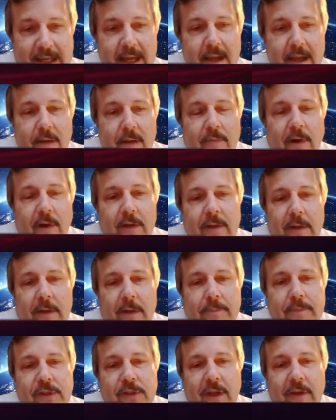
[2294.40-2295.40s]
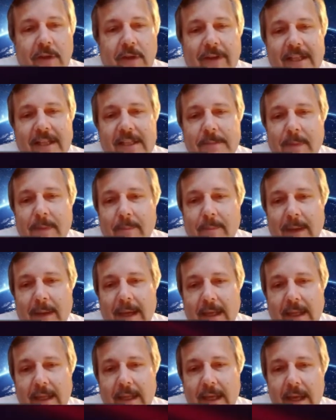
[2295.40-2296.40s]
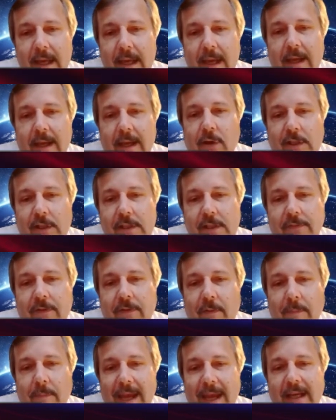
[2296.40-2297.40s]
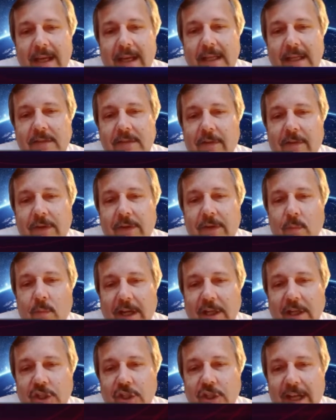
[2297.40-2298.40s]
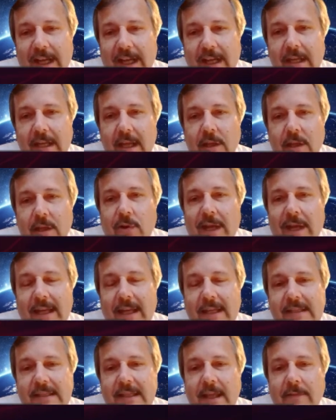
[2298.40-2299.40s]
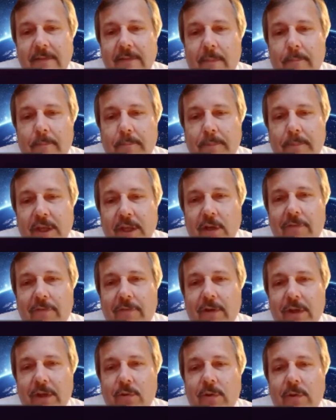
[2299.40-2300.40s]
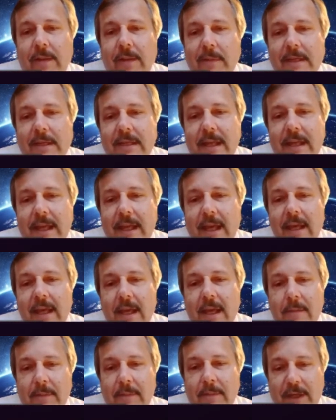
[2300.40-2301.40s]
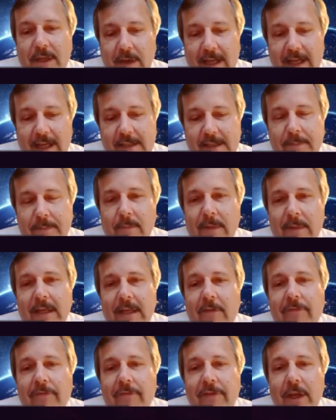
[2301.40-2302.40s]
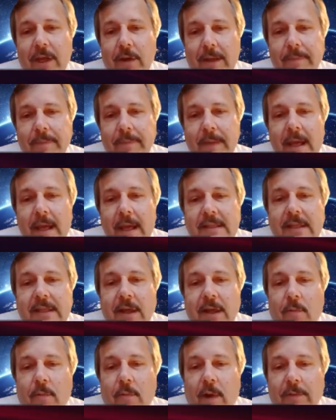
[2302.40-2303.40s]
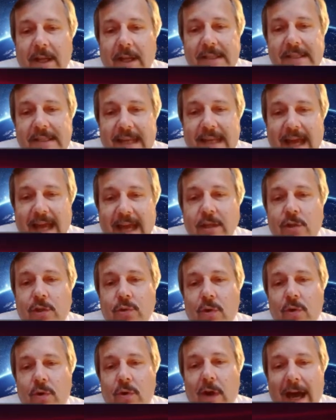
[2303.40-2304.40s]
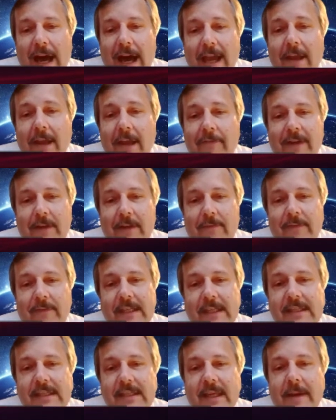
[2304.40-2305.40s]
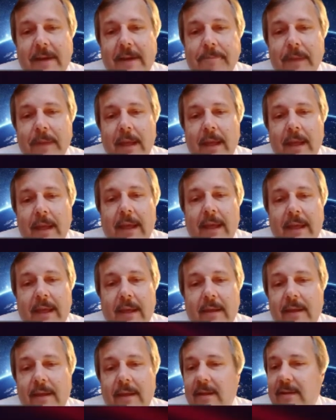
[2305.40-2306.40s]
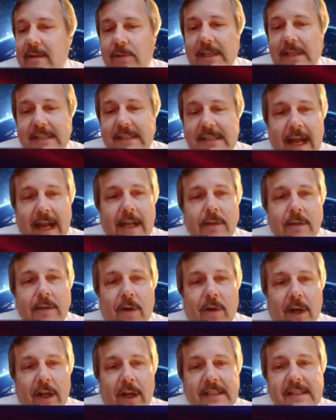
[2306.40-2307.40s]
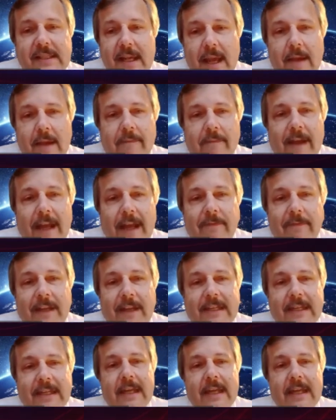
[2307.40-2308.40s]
what we observe experimentally, and also for the manganese 51 chain, you can see the beautiful agreement here between experiment and theory. So what was done to arrive at this result was that we did